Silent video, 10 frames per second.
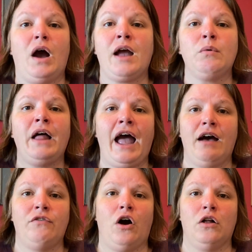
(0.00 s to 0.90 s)
I will
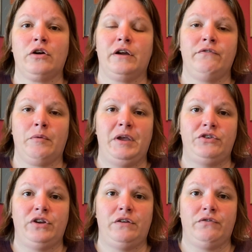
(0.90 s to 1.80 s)
have all her
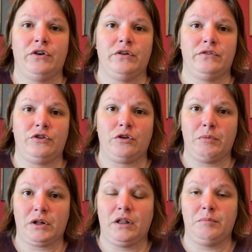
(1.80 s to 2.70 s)
information for Stitching
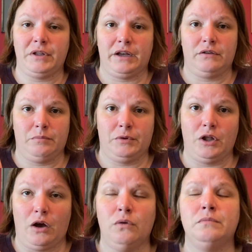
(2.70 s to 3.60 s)
Book Club linked
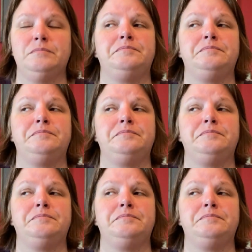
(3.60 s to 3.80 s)
below